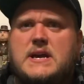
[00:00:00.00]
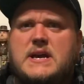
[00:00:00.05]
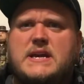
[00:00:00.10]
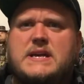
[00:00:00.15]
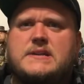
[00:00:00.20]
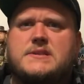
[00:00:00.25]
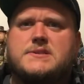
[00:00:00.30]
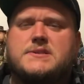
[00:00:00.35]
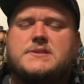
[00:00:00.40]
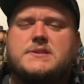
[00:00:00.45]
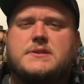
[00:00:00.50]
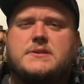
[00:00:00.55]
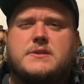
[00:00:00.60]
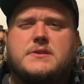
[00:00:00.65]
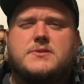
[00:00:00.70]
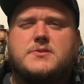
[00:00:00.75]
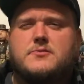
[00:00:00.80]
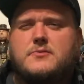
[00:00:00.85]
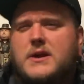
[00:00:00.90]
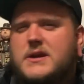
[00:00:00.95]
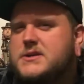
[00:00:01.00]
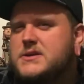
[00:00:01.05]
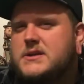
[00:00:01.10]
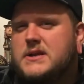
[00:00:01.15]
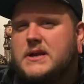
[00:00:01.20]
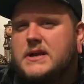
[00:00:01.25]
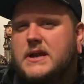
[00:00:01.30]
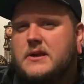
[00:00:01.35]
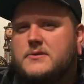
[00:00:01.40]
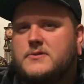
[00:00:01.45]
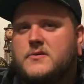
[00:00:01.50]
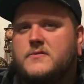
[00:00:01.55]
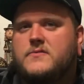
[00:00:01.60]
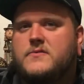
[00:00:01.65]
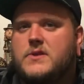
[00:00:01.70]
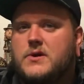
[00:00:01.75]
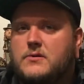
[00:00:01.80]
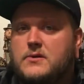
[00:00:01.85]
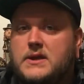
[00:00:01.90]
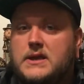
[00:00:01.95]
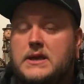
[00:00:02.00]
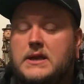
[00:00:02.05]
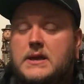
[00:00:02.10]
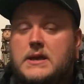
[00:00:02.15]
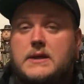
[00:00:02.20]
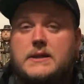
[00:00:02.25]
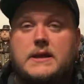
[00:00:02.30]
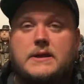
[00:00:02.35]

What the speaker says: is the direction and character of Loki.